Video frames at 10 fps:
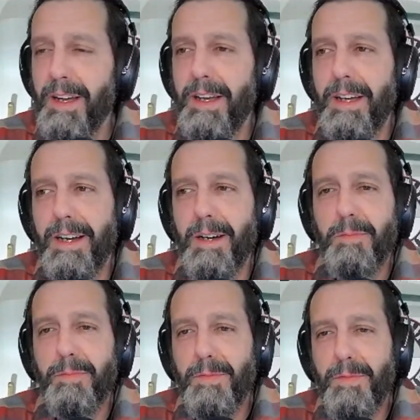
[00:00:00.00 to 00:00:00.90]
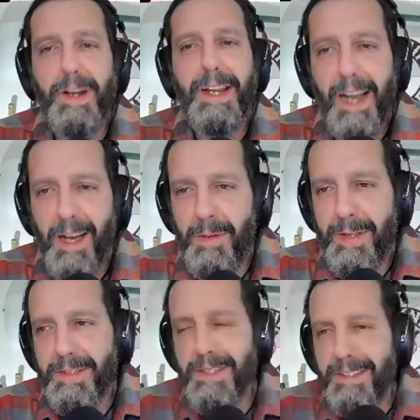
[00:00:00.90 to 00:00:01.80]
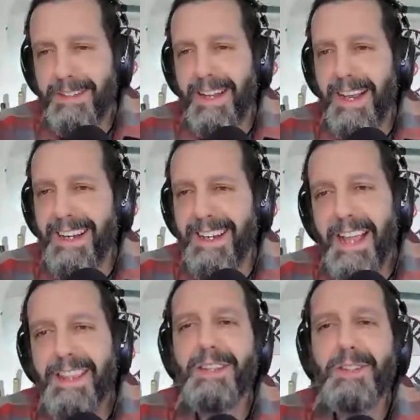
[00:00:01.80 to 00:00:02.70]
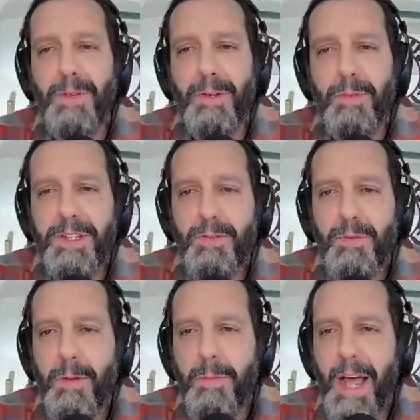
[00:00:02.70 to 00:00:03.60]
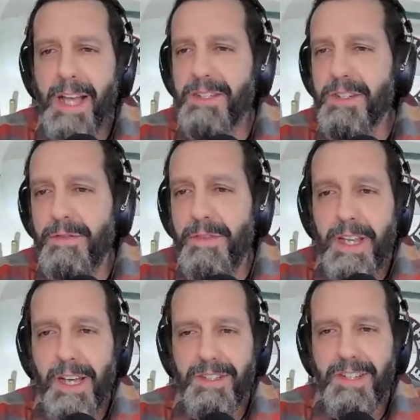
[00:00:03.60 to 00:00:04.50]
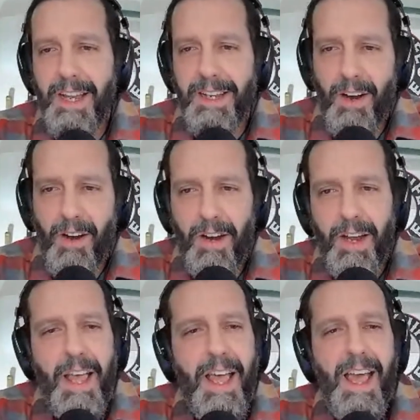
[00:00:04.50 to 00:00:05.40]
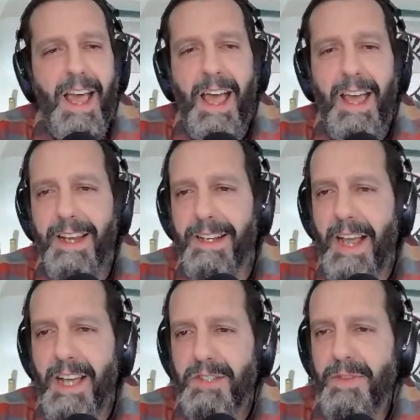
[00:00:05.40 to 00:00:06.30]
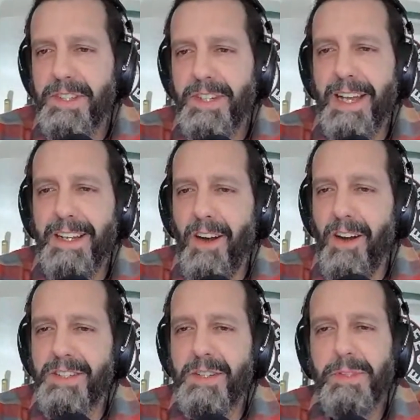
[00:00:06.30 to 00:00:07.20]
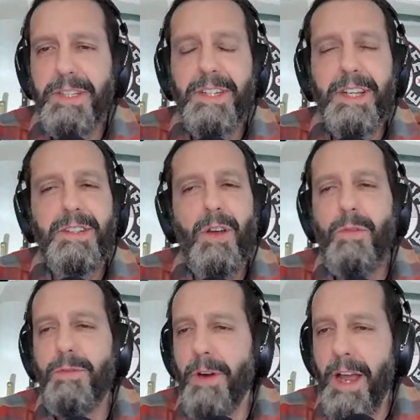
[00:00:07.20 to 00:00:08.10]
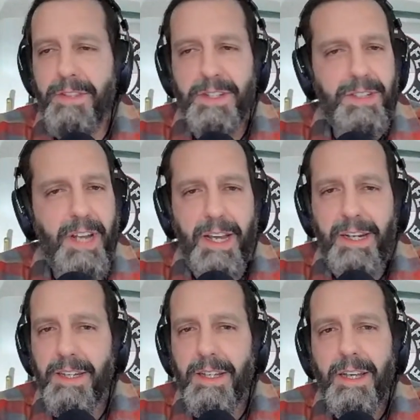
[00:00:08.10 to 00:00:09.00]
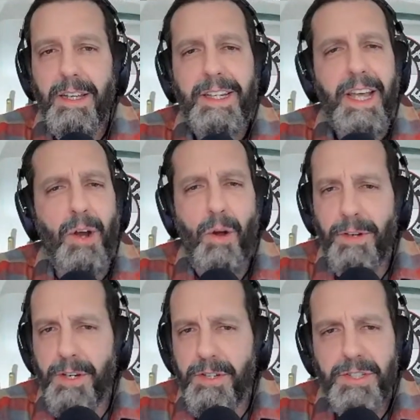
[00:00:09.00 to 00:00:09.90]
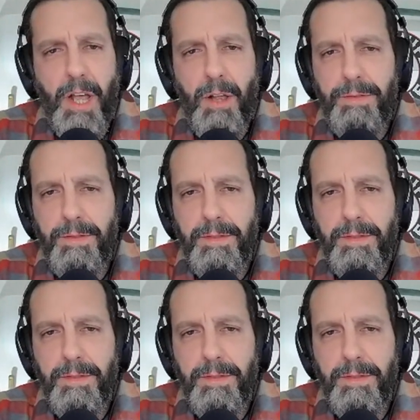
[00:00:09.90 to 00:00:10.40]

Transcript: um, funny comments and and and this one was from SV Sayonara, and SV Sayonara simply says, "Oh, for heaven's sake, get over yourself."